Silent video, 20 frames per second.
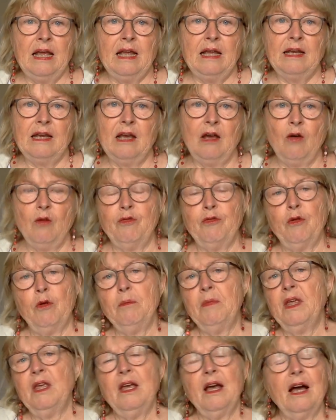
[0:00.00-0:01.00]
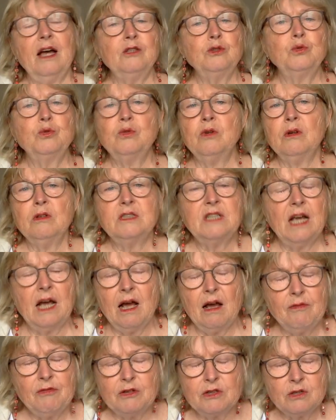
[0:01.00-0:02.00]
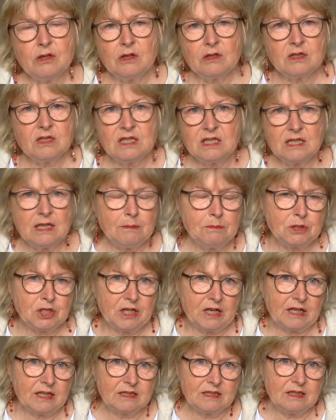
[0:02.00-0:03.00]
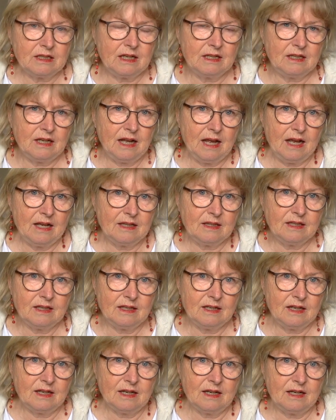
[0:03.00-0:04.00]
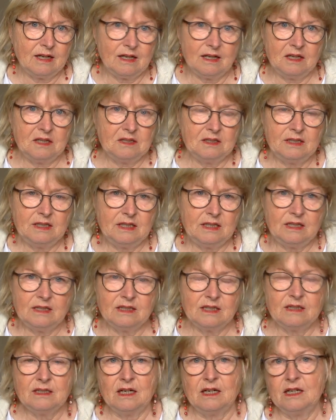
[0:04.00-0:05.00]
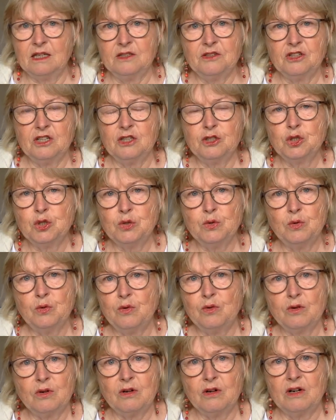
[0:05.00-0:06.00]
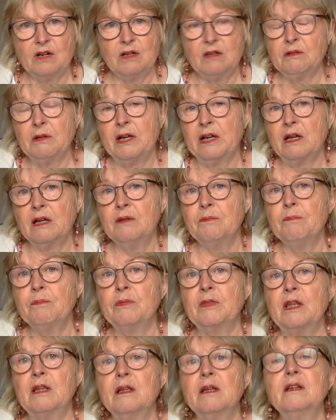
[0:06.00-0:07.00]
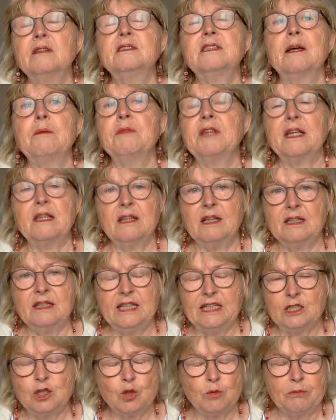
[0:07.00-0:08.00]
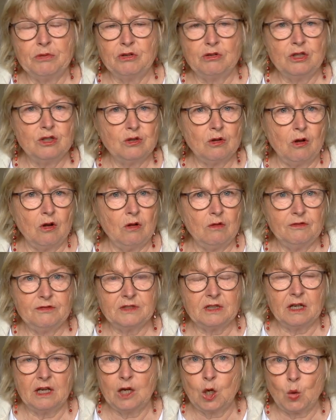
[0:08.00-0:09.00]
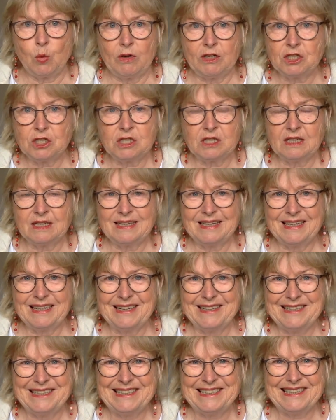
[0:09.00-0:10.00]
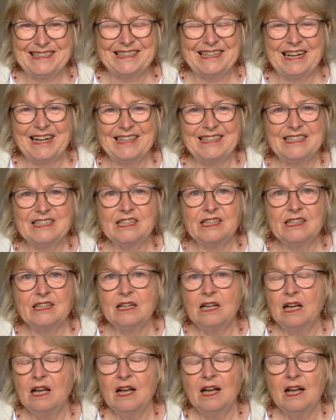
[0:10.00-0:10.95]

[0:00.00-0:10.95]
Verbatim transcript: Now, for me, I do not have a certain subject at hand that I need an answer to, or um, something that needs to be resolved, a question I need an answer.